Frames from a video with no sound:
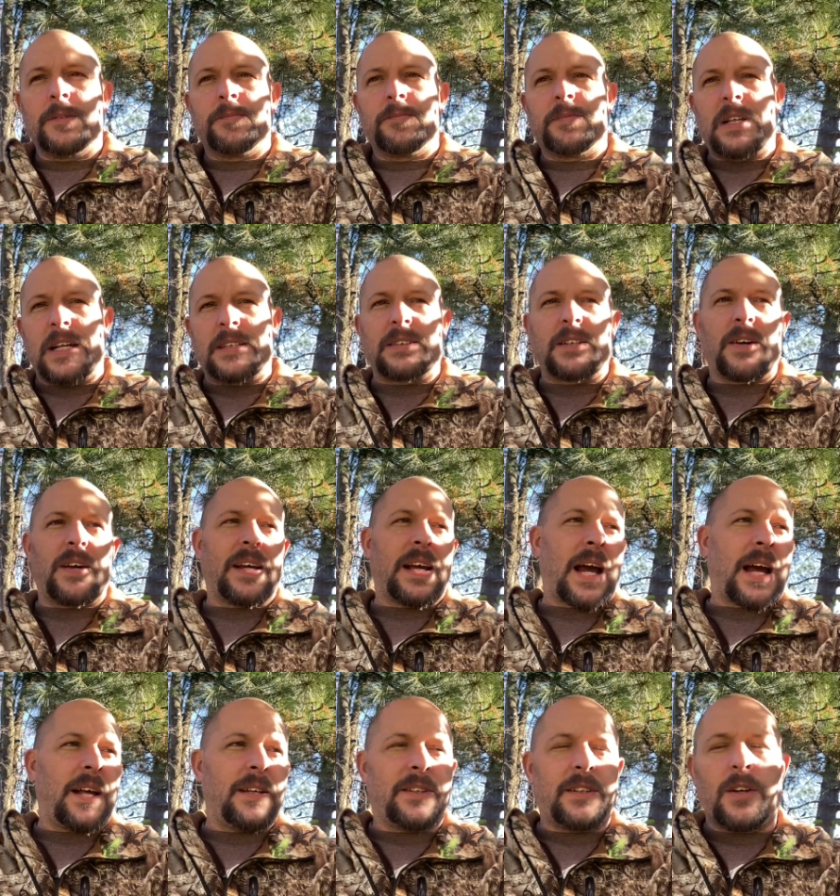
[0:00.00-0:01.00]
That's how I
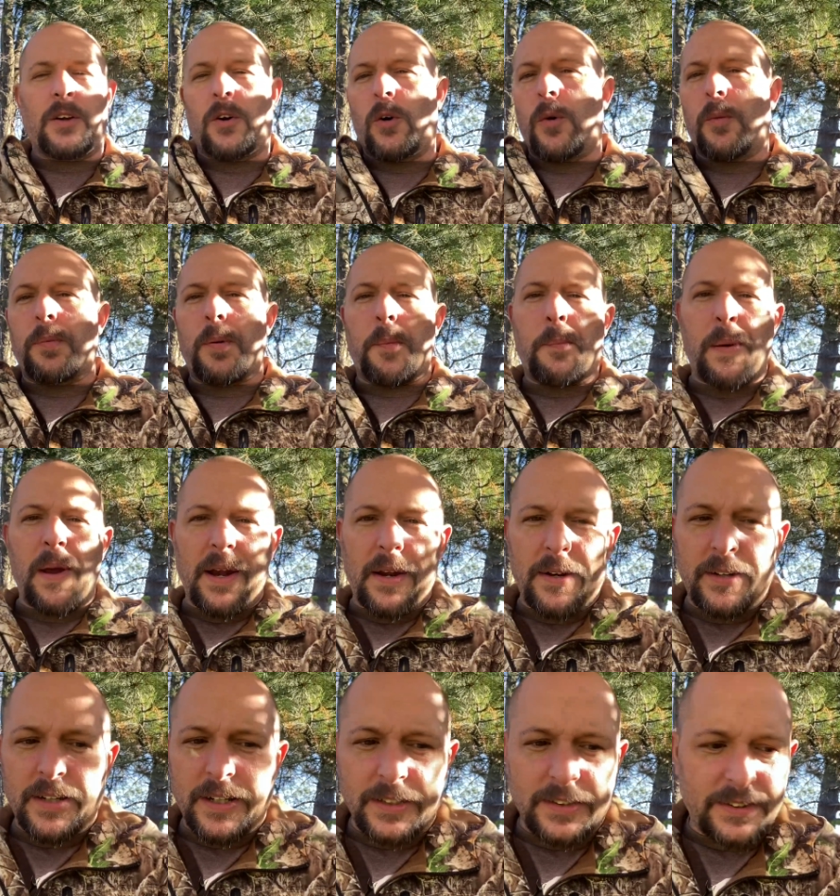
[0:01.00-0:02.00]
got into the whole
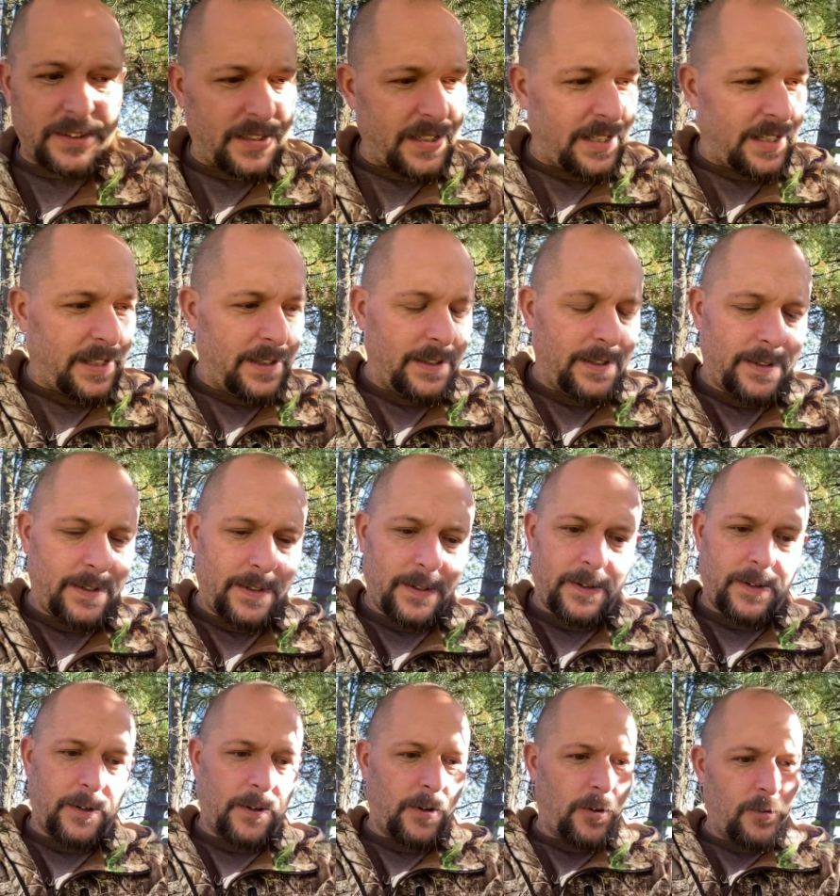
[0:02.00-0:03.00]
preparedness thing
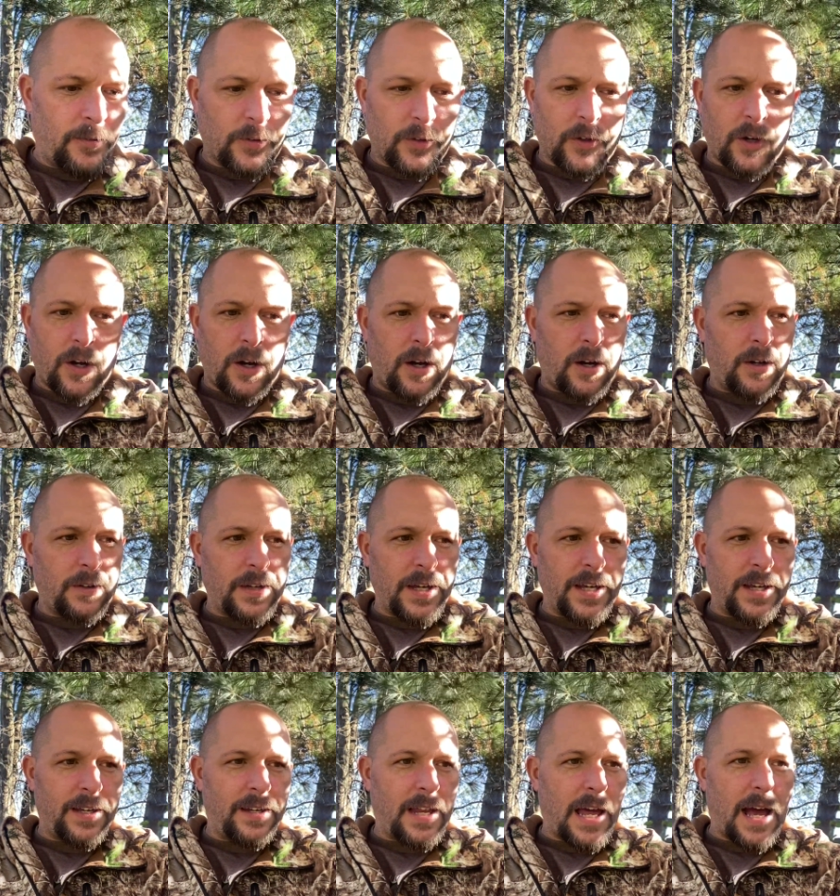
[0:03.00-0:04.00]
overall.
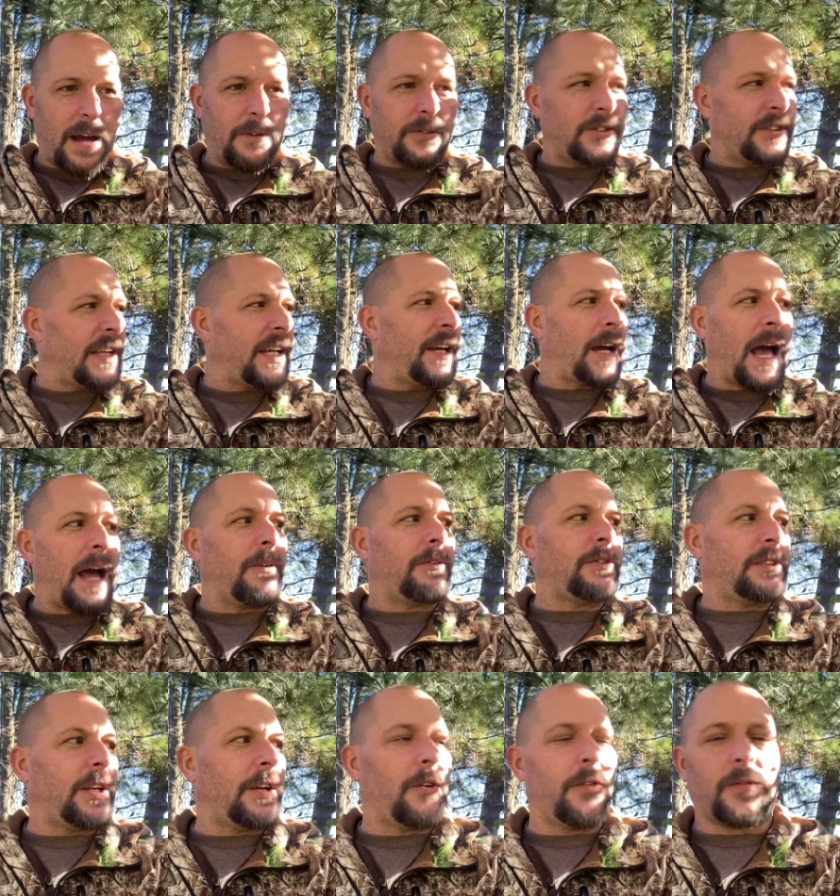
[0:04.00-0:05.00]
And I would say, I
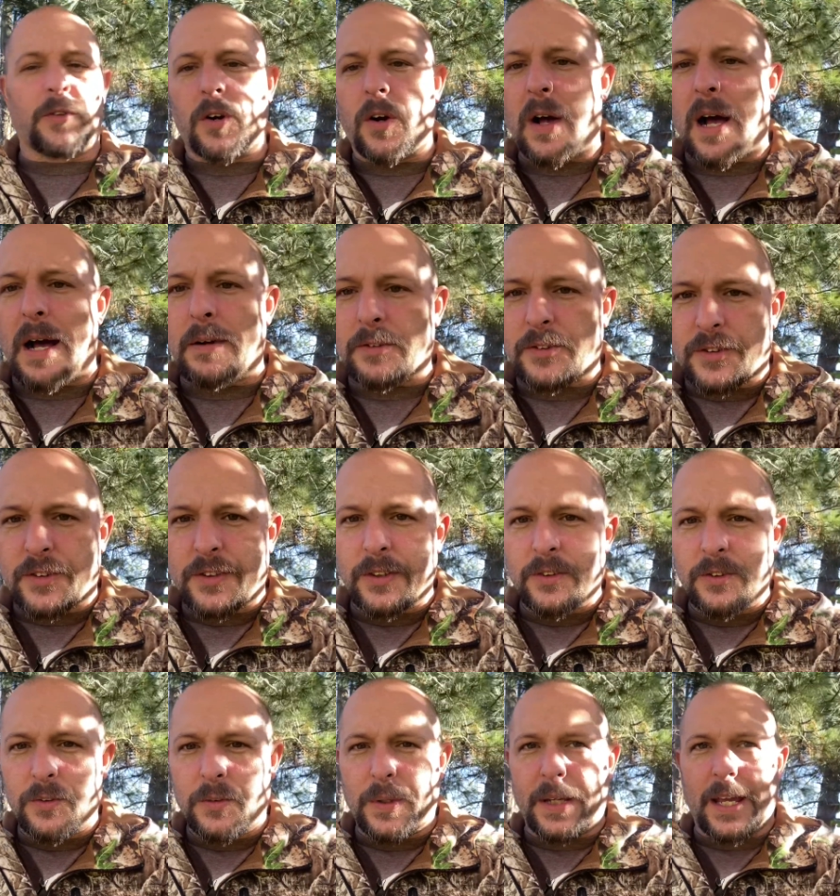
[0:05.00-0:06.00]
would say overall, I would still
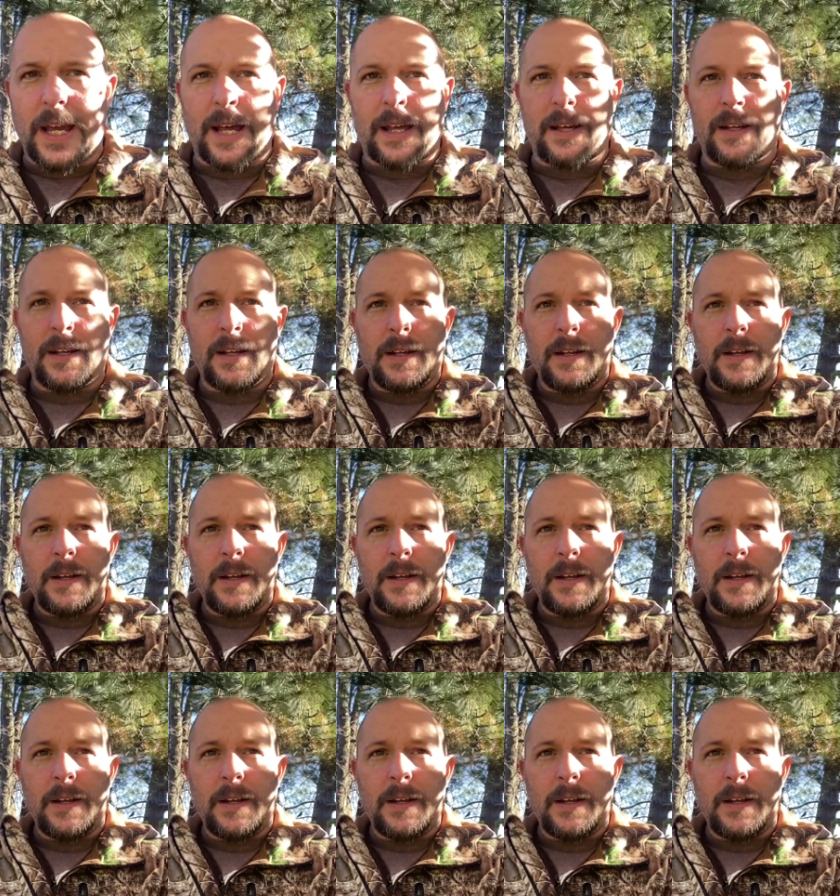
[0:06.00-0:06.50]
do it again.